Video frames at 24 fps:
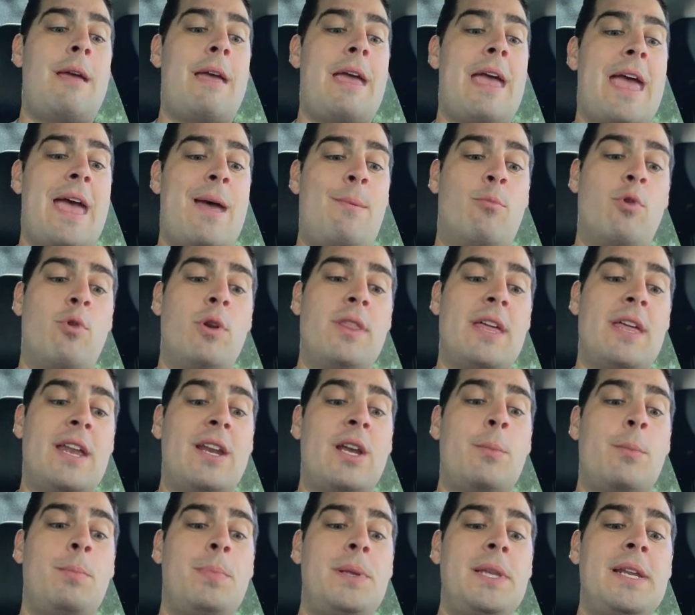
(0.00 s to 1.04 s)
Emery then
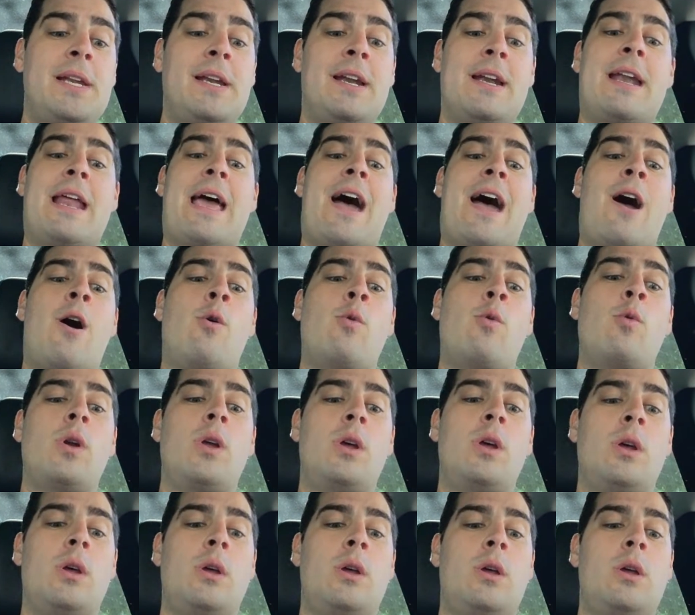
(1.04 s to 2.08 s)
completed an out
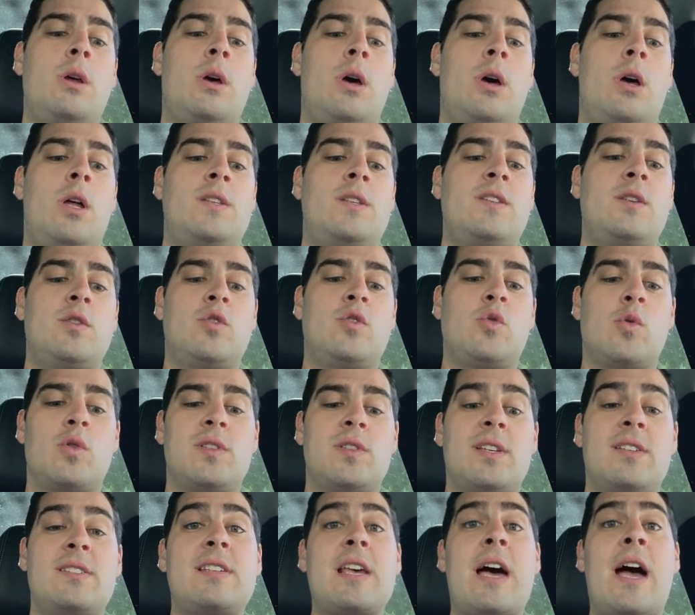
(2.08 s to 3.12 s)

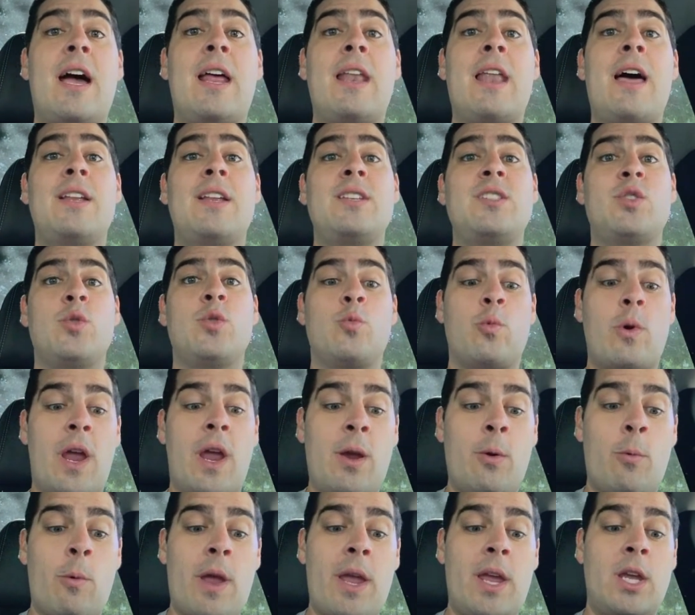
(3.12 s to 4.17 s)
towards the sideline to
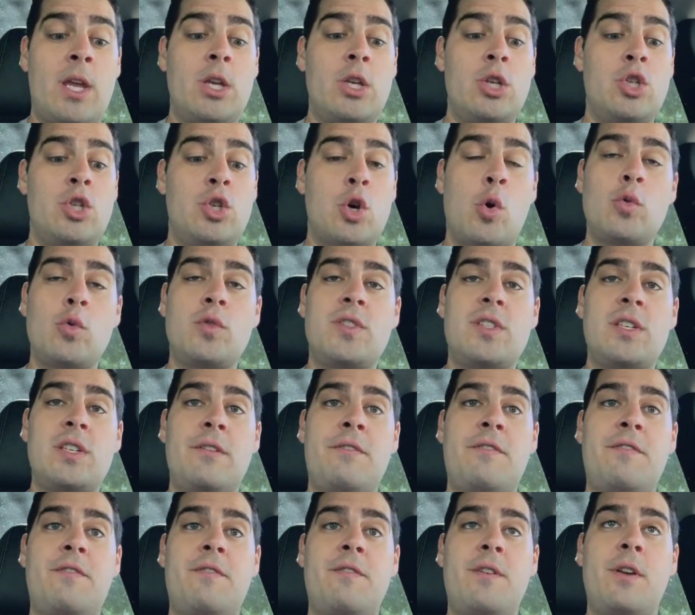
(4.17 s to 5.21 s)
Ray
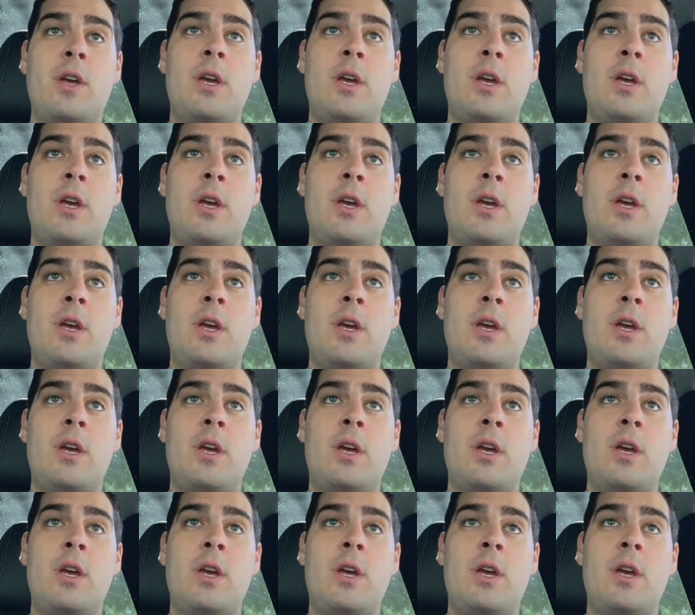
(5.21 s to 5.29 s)
Joseph.